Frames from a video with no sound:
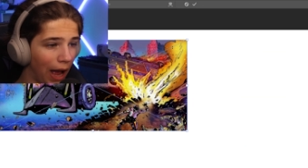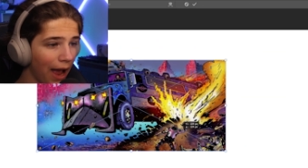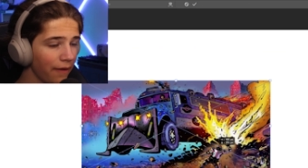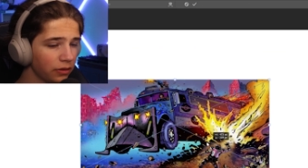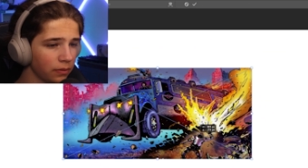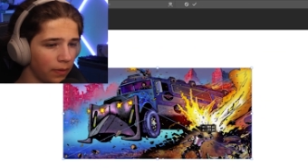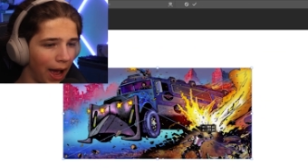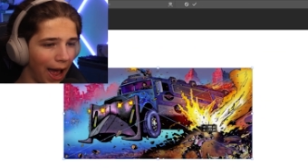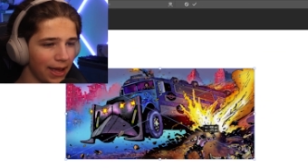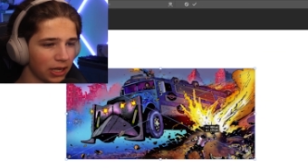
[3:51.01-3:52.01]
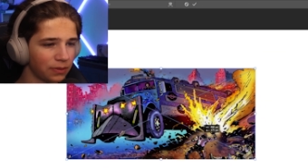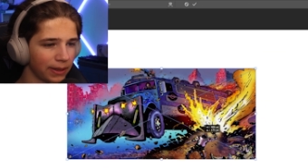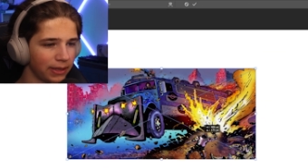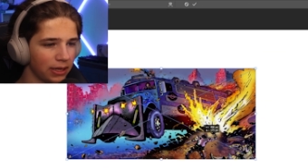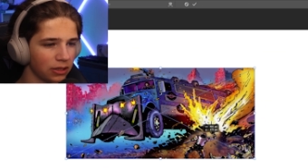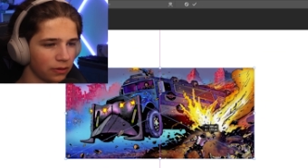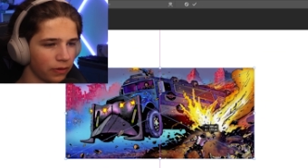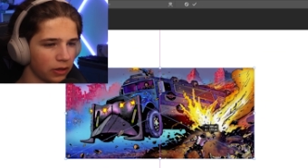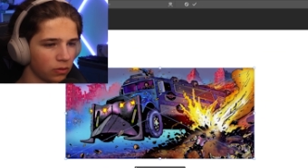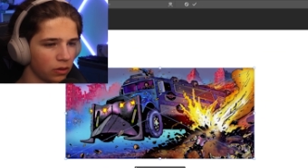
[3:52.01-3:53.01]
I have some high expectations for
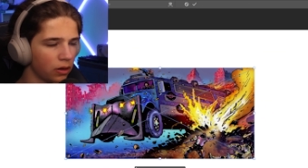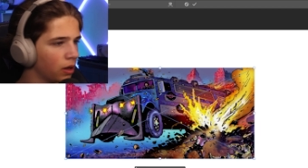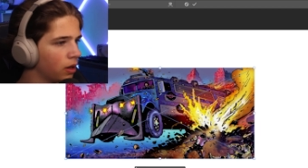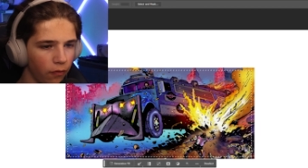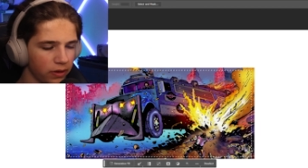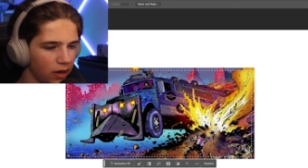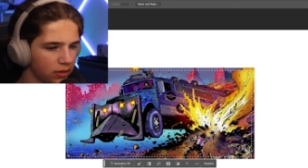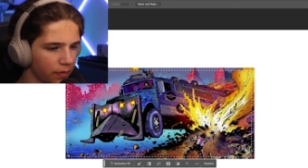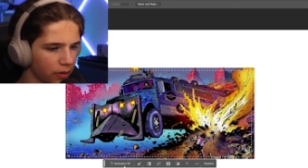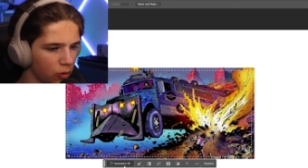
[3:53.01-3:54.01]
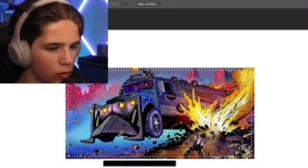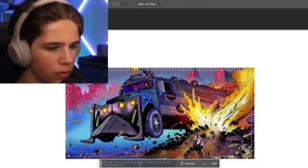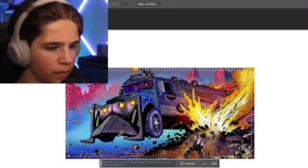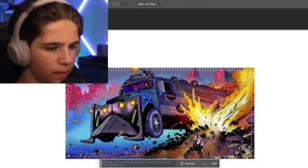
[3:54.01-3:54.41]
this one. Hopefully it does something cool.